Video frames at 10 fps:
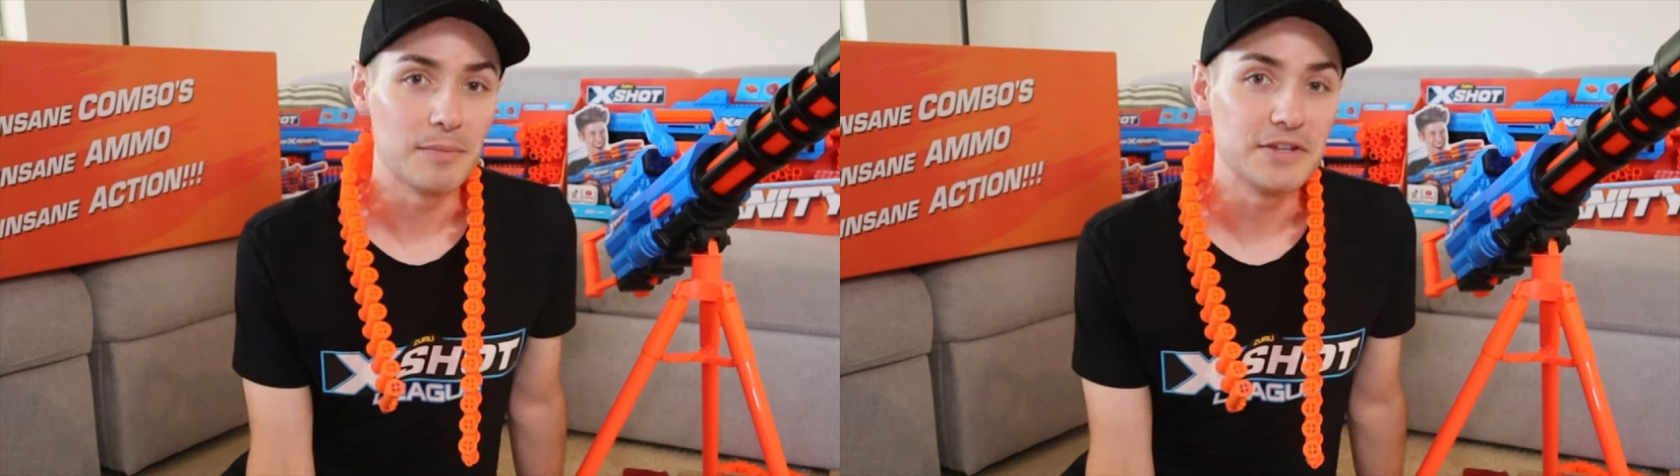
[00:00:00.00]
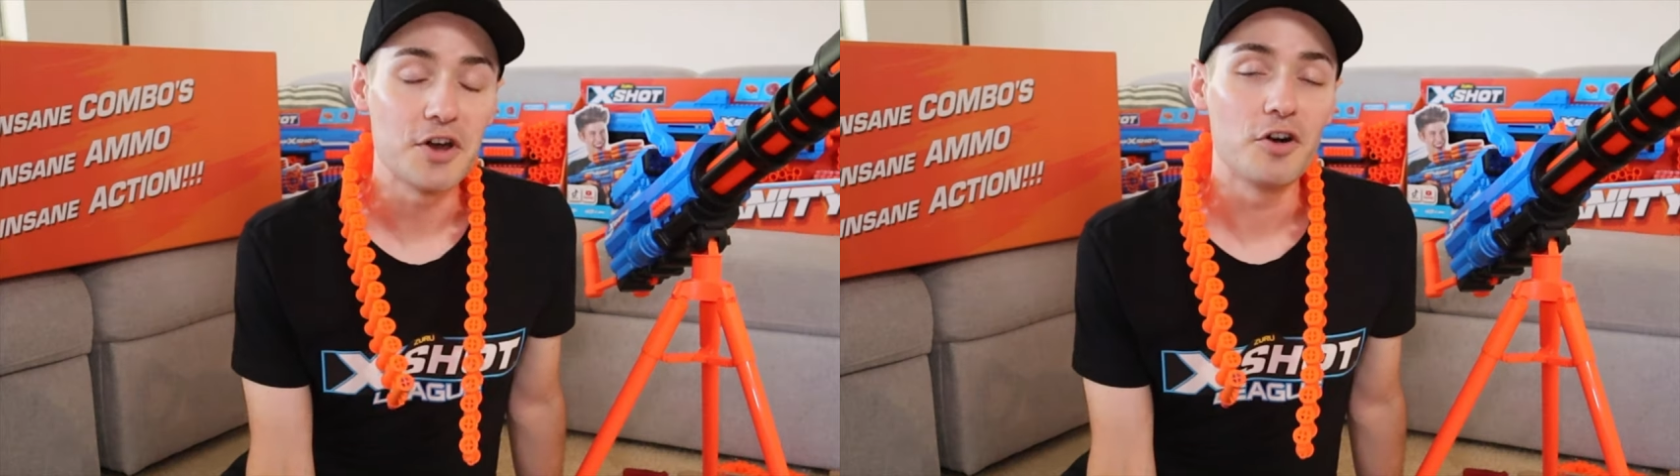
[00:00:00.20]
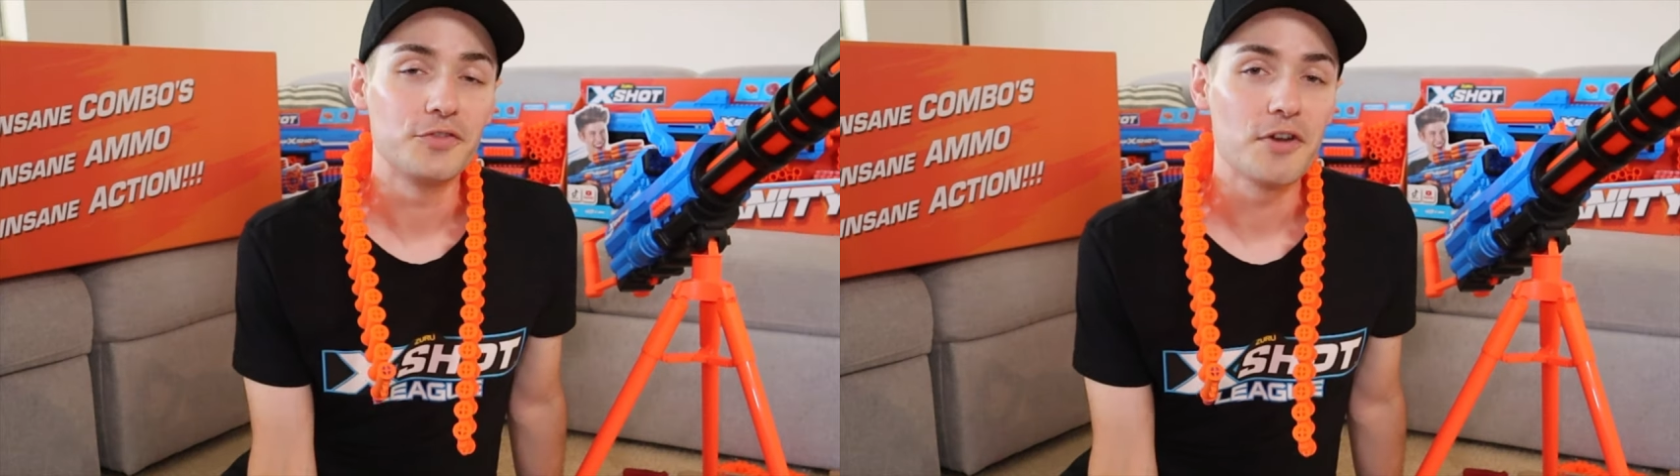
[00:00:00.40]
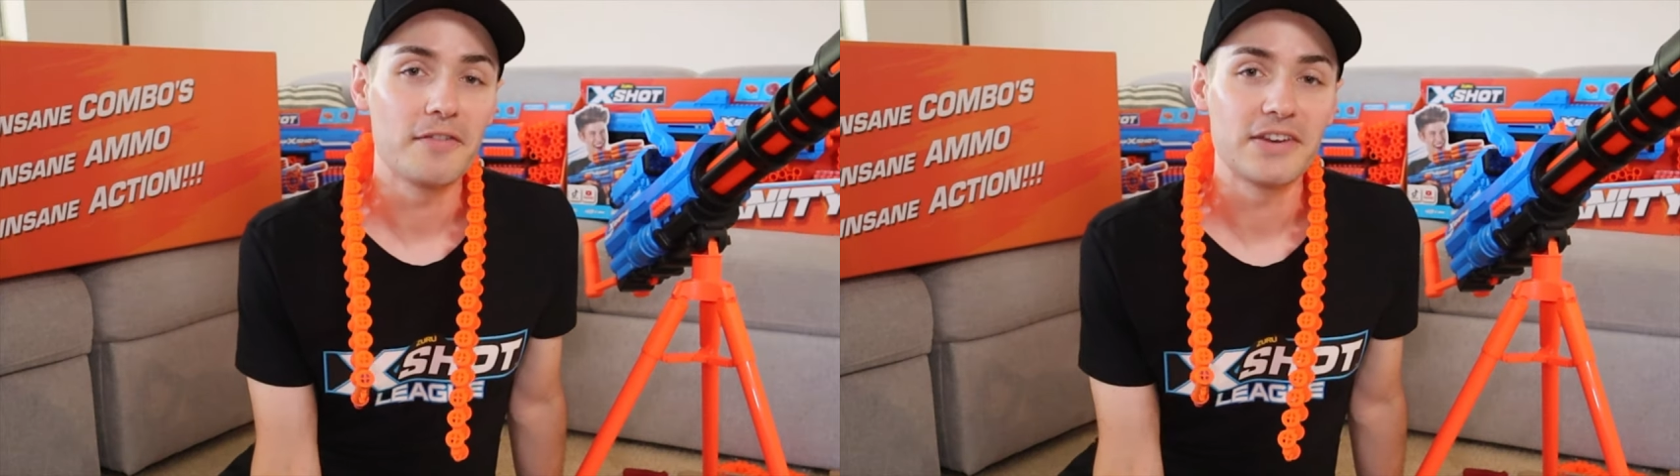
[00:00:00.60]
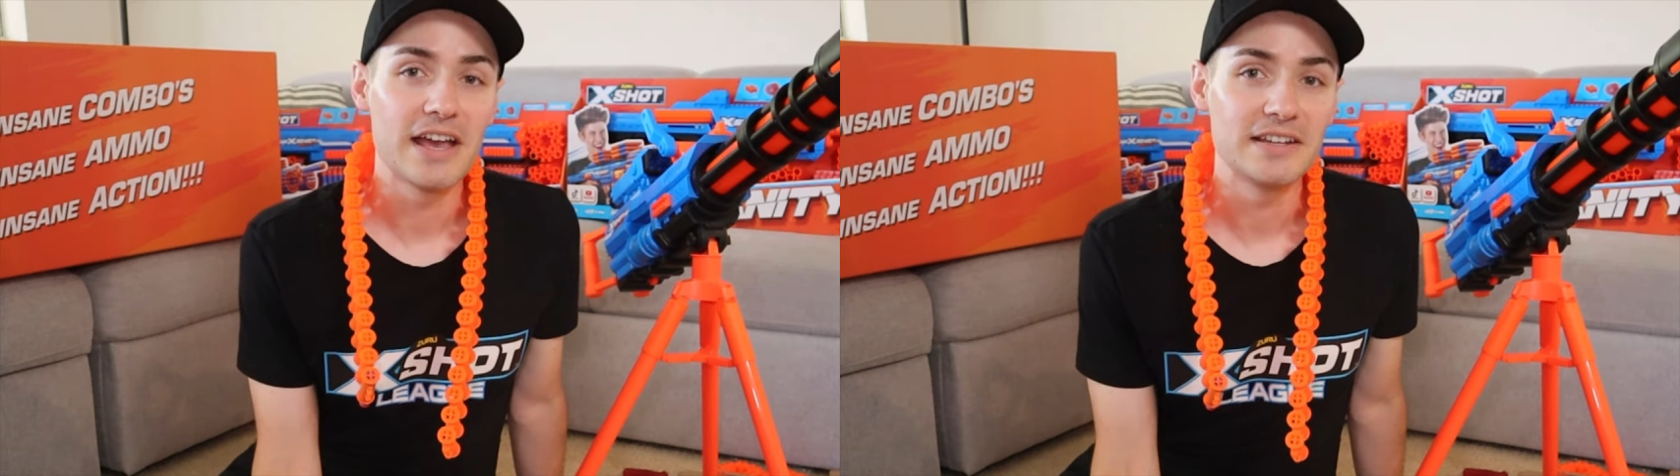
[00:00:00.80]
let me know if you
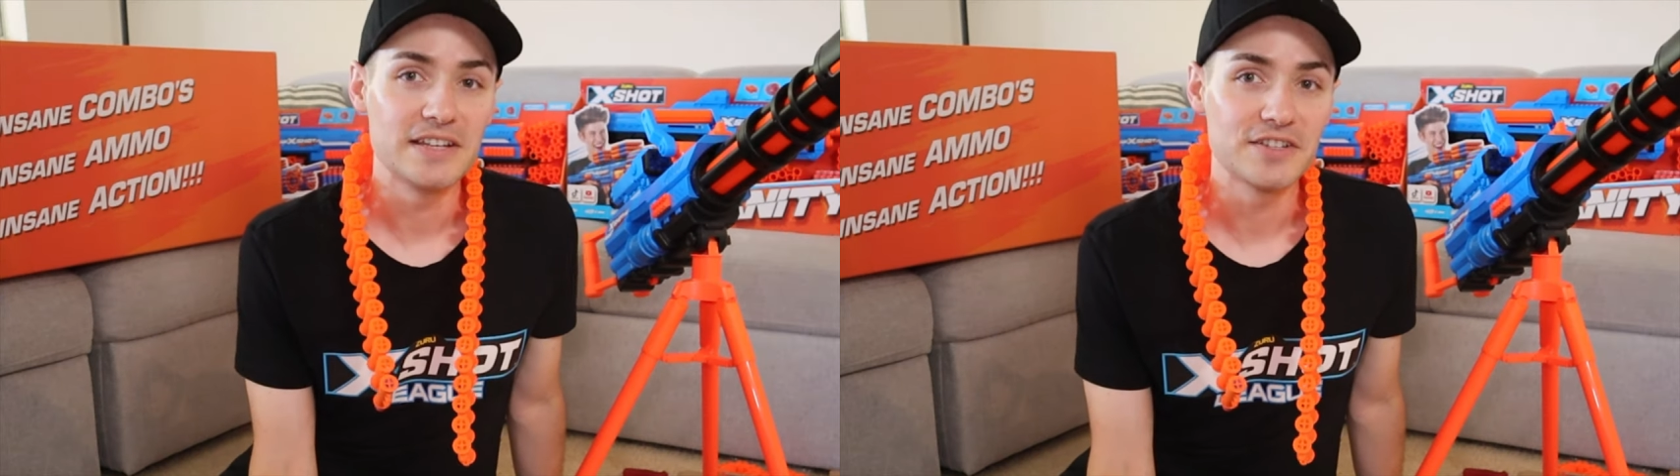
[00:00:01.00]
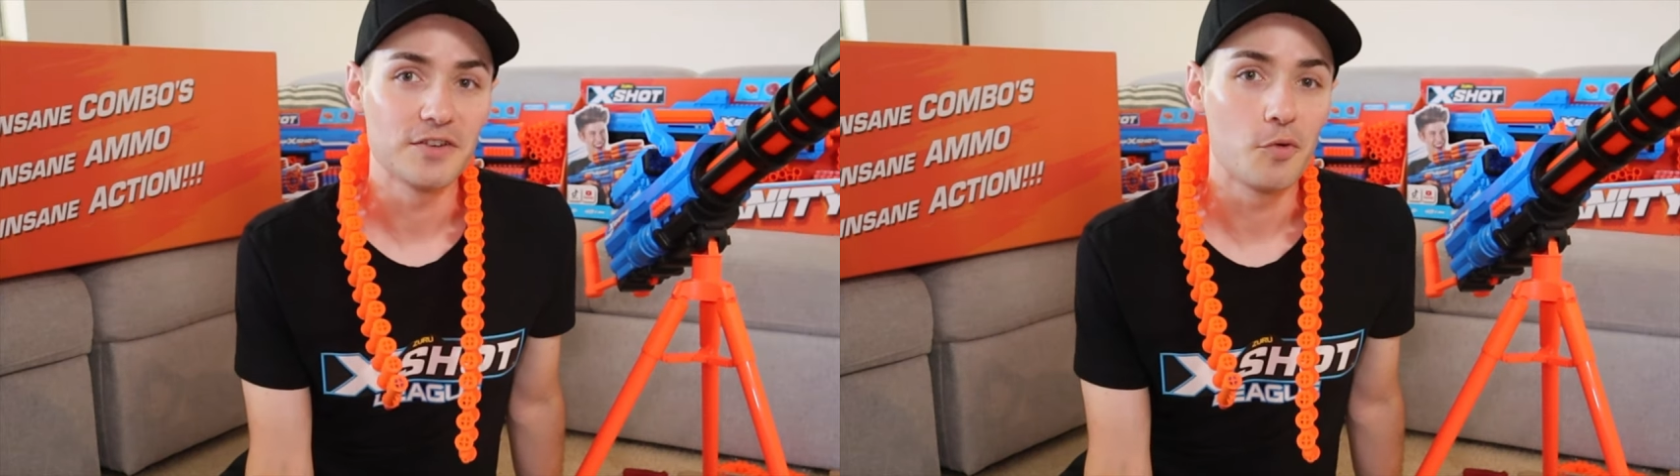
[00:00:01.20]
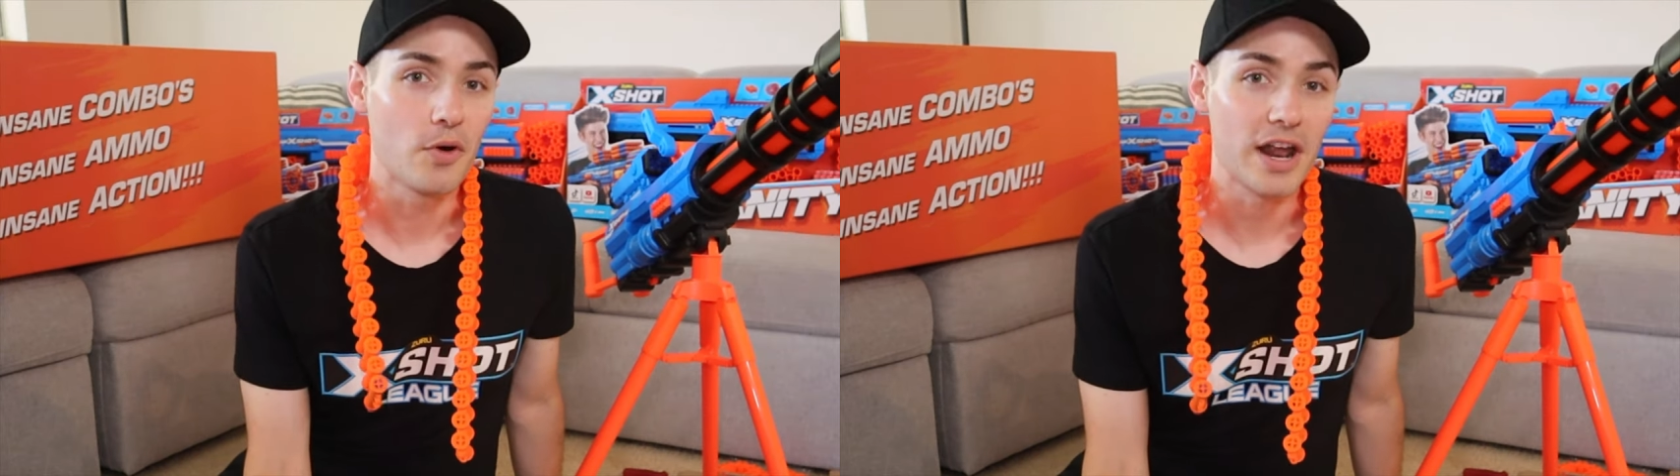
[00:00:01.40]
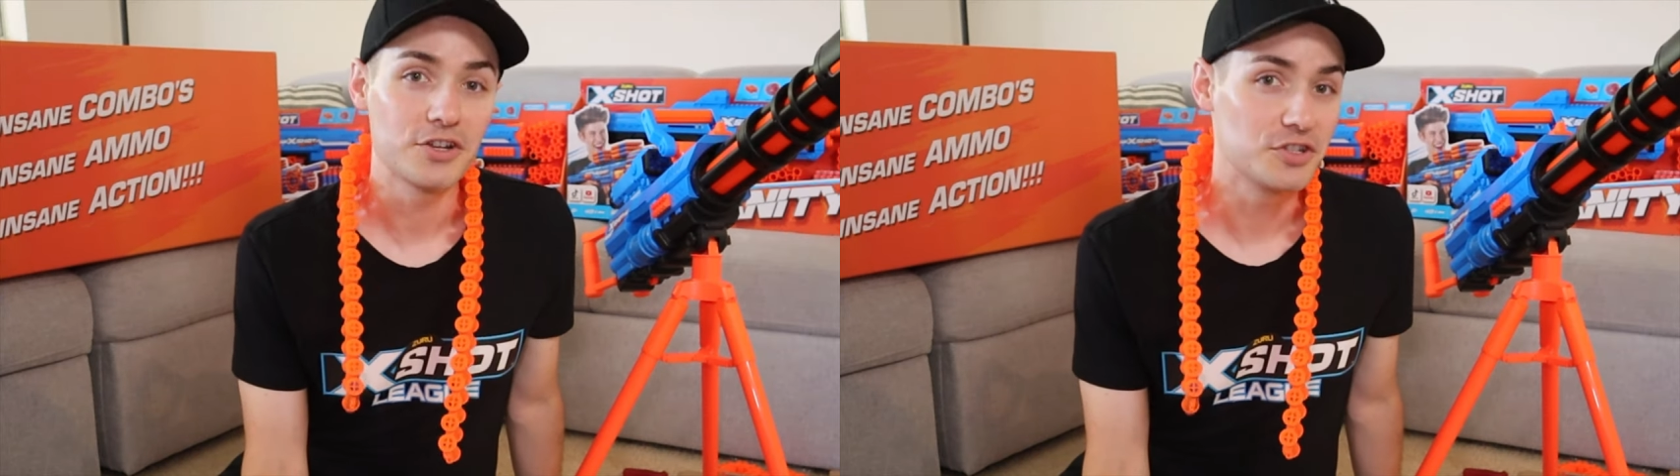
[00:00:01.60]
have any ideas of what I